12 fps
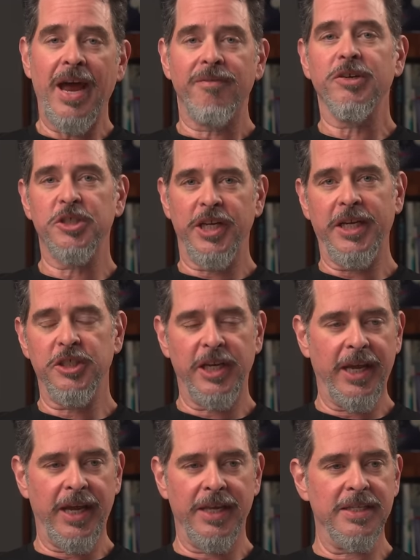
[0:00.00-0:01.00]
ever changed
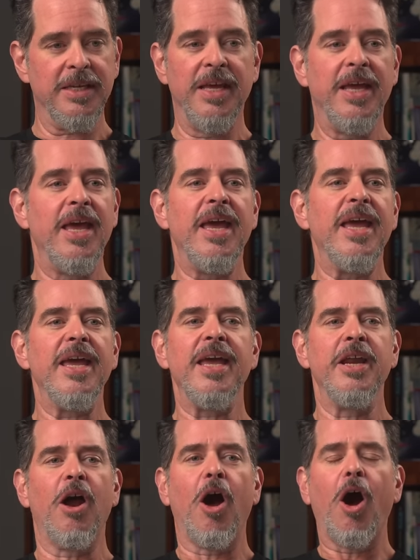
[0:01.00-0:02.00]
hands,
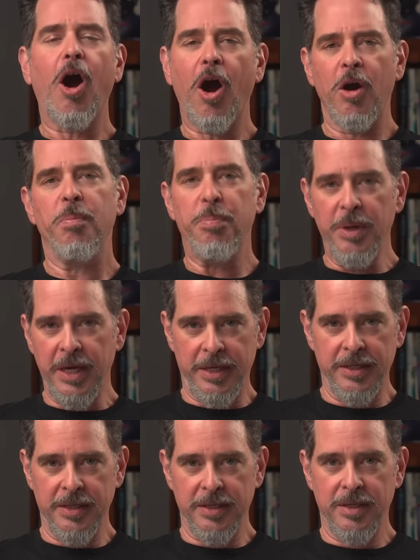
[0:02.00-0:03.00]
in a
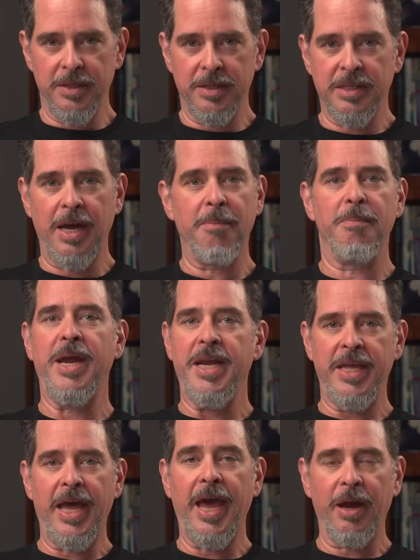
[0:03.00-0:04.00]
heartbeat, some
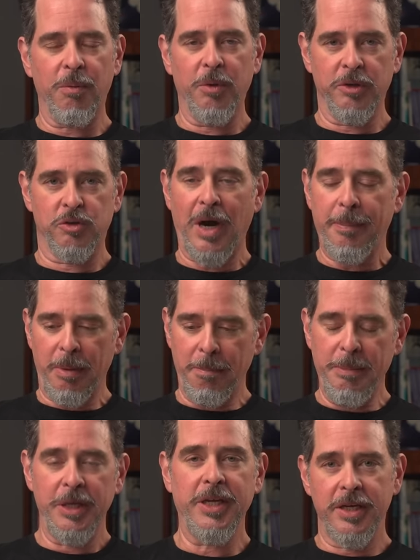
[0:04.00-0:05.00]
maniac would drop $1
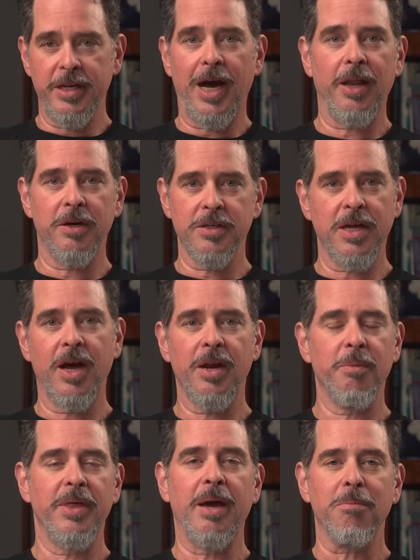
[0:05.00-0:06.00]
million on it
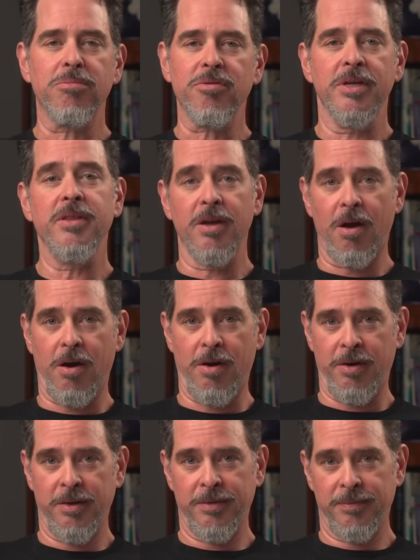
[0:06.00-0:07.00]
without breathing hard.